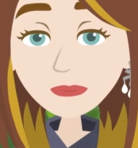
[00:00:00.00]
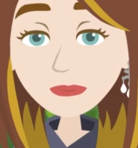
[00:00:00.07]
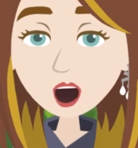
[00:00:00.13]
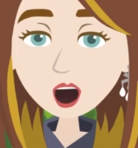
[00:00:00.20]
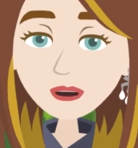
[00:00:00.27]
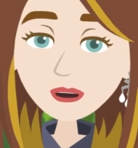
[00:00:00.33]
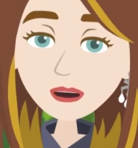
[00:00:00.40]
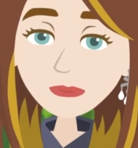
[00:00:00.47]

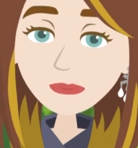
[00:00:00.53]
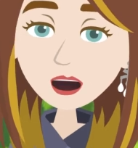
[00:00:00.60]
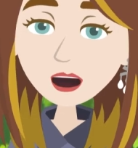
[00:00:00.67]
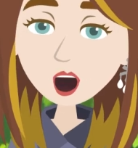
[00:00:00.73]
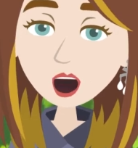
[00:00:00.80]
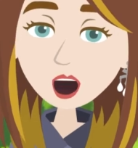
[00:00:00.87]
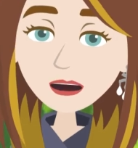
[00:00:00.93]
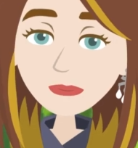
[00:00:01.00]
It's
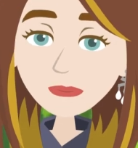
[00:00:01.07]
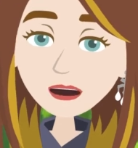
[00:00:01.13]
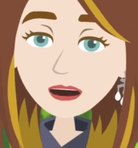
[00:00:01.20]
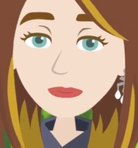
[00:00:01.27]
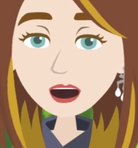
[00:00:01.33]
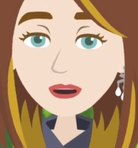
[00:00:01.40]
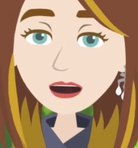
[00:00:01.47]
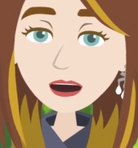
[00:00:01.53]
enough
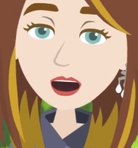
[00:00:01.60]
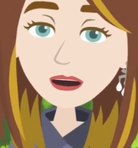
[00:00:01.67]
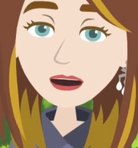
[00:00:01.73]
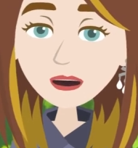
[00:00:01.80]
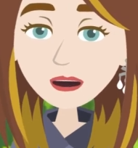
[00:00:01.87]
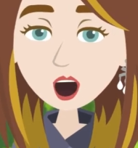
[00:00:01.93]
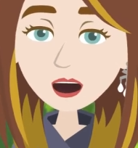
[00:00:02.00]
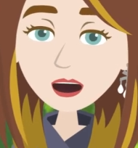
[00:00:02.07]
that you're putting your
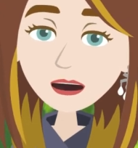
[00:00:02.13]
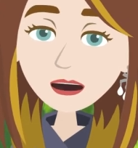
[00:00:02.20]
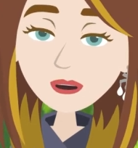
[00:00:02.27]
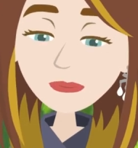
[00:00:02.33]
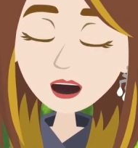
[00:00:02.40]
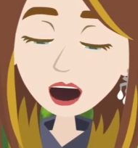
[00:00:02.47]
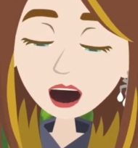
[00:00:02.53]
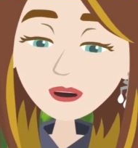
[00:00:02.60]
boat in
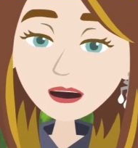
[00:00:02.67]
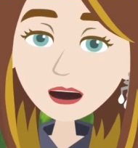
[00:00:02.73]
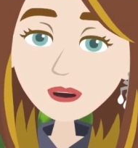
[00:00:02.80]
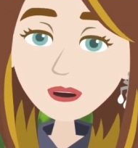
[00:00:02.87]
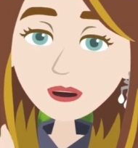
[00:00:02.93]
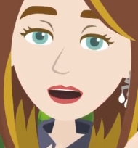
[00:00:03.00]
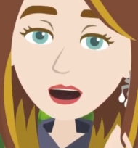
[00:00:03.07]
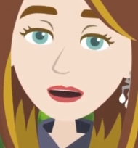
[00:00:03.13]
right where
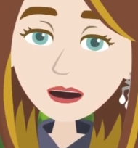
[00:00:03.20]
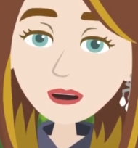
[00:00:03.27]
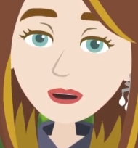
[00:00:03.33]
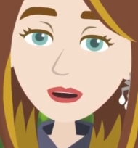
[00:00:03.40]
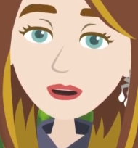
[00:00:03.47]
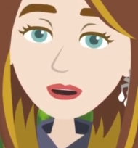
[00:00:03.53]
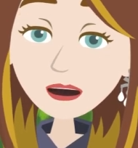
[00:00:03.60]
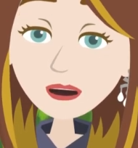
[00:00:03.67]
you are.
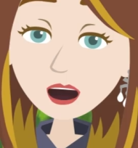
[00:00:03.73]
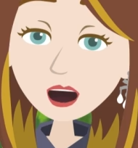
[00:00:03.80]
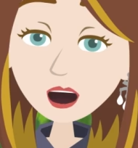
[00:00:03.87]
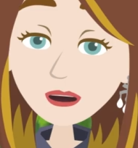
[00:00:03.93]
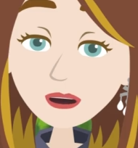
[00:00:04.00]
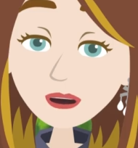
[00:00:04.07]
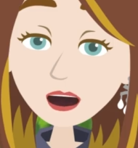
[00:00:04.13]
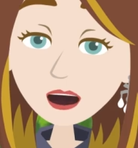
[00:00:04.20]
And you know why
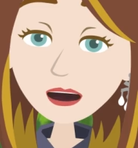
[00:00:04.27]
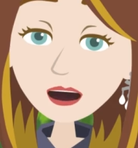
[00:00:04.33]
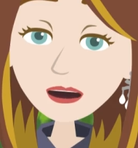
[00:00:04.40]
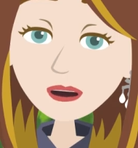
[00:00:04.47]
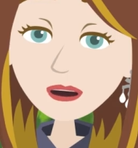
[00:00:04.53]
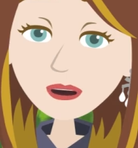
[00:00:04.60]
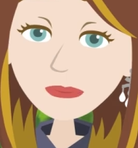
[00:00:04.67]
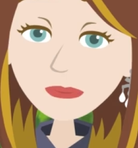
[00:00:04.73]
it's
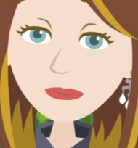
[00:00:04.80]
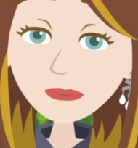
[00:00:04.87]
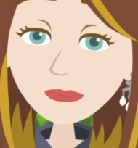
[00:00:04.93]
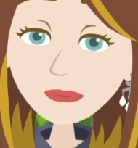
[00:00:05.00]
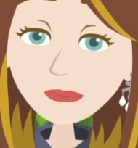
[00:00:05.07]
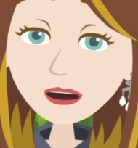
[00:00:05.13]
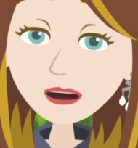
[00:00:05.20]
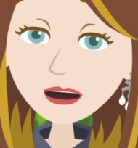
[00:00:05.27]
enough?
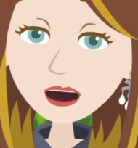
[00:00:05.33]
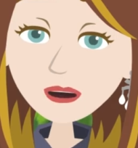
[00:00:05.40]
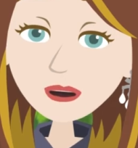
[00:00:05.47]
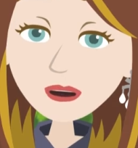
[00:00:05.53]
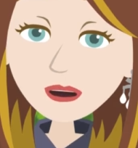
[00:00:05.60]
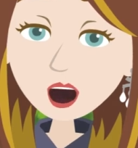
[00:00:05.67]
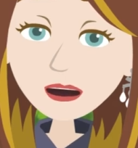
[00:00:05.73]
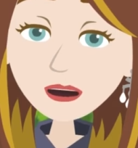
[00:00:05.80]
Because you don't have a
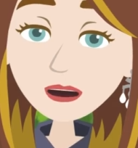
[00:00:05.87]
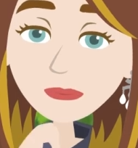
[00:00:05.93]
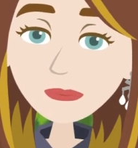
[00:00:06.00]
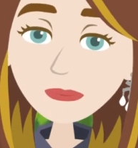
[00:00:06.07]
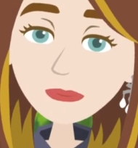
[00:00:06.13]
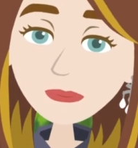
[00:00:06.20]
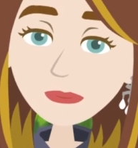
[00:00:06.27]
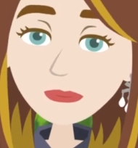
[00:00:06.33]
choice.